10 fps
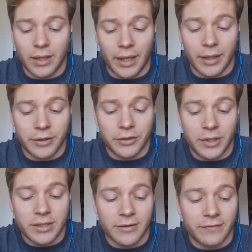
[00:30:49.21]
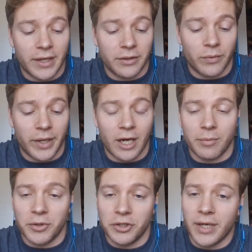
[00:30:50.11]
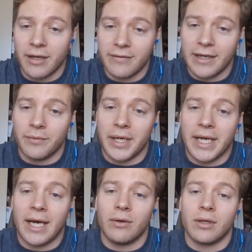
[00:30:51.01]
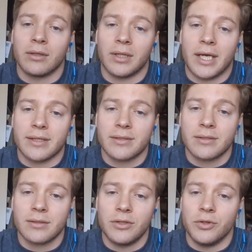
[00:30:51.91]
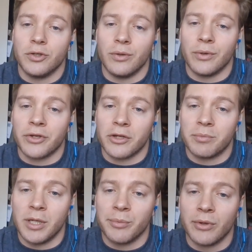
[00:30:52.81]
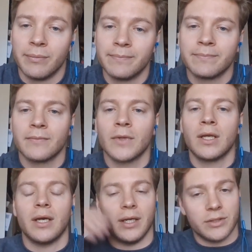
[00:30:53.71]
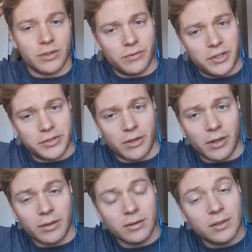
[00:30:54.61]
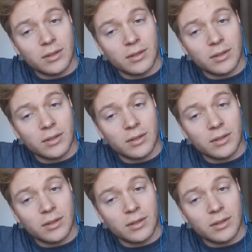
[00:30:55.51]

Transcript: you need to find a way out, but you can't find a way out unless you do it with other people. And so these are